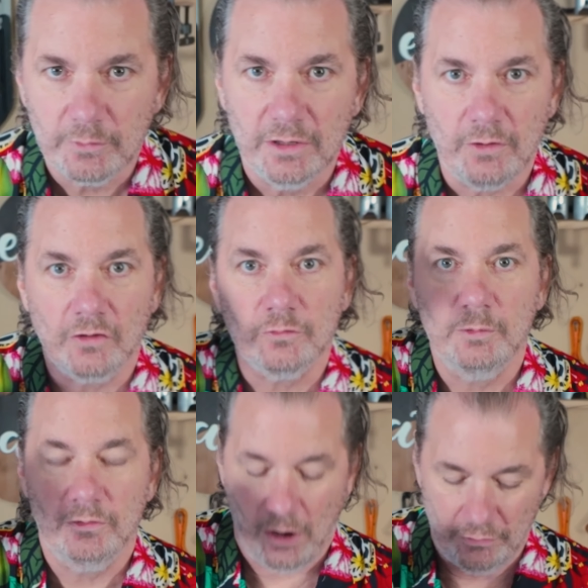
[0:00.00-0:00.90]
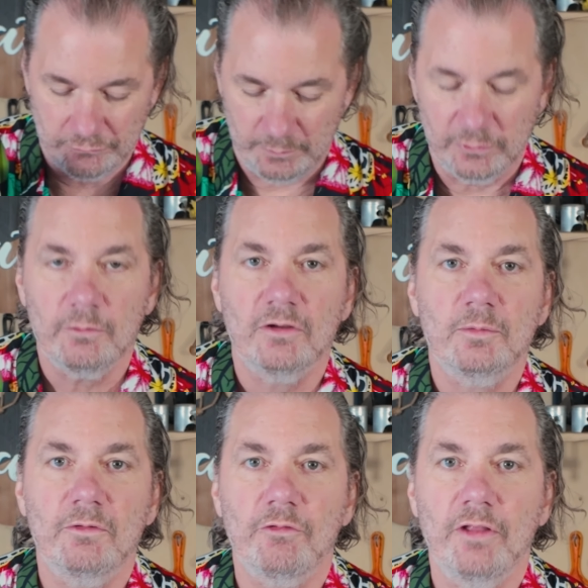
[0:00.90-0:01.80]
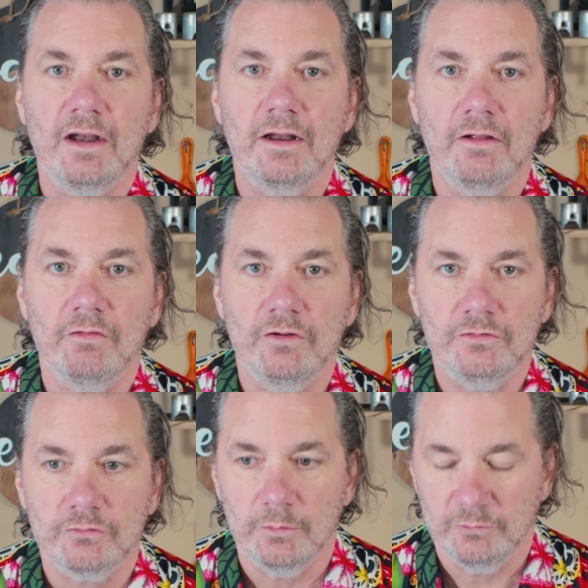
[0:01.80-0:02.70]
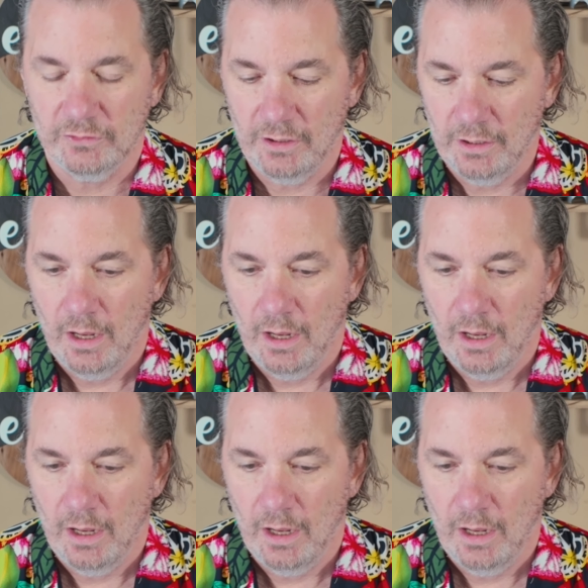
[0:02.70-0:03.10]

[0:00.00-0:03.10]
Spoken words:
rest, also put the recipe for that down in the description.